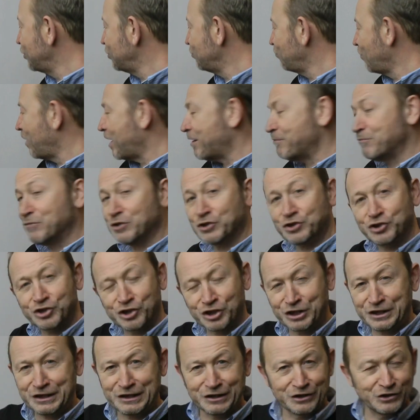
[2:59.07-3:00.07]
is where
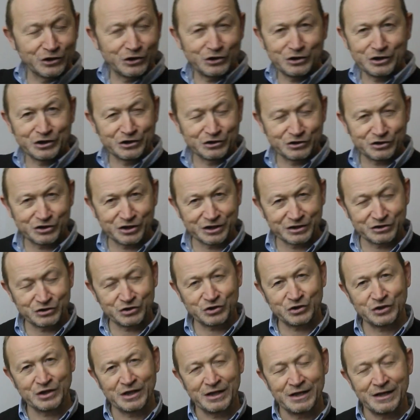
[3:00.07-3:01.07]
machine learning
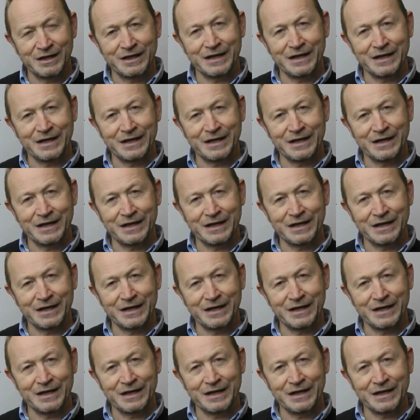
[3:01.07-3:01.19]
sits.